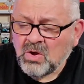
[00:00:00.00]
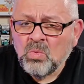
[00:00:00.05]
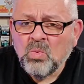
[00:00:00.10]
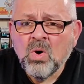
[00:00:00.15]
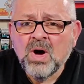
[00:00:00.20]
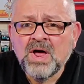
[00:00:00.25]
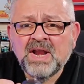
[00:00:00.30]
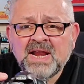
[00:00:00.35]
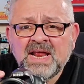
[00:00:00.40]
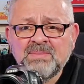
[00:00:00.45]

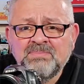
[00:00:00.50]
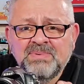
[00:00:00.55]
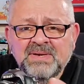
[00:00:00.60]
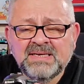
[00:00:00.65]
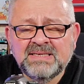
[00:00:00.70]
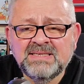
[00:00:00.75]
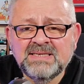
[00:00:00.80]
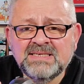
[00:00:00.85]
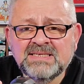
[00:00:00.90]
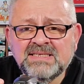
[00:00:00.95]
Why did I
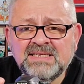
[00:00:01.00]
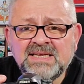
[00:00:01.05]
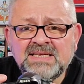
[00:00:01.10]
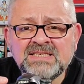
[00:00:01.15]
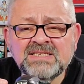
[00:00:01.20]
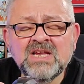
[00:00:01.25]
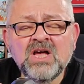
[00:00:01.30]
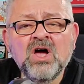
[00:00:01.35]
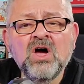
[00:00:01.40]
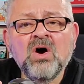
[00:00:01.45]
pick this
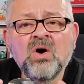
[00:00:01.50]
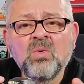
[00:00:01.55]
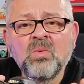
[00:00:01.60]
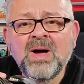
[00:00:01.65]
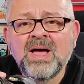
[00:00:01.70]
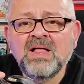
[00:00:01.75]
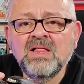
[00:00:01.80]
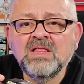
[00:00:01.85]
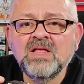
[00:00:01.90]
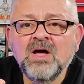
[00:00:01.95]
lens?
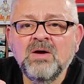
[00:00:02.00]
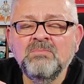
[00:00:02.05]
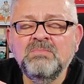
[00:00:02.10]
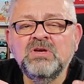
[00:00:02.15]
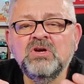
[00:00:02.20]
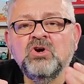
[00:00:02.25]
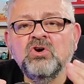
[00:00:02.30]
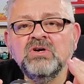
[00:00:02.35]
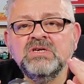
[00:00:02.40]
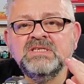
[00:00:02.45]
Well,
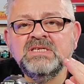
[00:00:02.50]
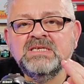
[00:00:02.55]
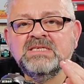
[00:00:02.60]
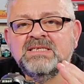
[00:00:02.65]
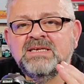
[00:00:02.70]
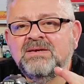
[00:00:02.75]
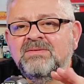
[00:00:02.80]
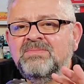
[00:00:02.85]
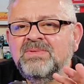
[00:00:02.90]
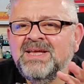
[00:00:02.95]
because
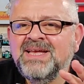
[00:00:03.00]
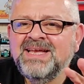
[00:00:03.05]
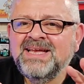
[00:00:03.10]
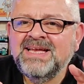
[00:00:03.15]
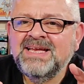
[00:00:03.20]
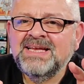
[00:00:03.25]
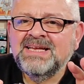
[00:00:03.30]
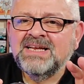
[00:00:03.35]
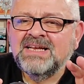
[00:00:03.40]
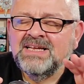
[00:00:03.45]
it's a,
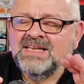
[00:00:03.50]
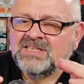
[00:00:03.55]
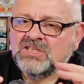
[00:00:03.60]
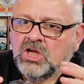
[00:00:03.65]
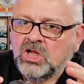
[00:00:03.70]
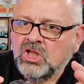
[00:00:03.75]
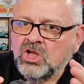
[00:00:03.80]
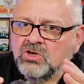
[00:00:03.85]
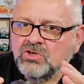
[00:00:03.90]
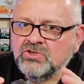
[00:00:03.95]
it's
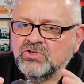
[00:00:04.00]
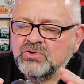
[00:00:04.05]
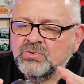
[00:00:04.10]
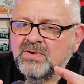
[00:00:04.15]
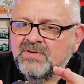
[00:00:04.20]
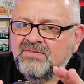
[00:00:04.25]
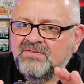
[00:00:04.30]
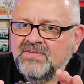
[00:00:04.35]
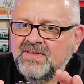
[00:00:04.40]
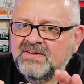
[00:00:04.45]
close to
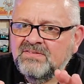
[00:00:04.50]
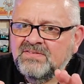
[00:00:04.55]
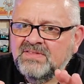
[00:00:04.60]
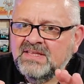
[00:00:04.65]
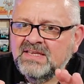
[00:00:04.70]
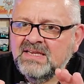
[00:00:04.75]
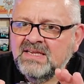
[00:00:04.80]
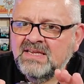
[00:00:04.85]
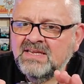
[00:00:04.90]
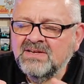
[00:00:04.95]
a
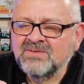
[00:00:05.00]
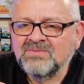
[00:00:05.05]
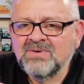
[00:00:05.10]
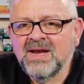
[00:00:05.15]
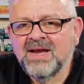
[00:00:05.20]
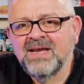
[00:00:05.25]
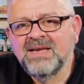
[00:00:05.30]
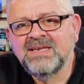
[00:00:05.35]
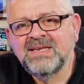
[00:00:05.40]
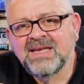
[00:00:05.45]
fifty,
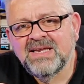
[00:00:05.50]
right?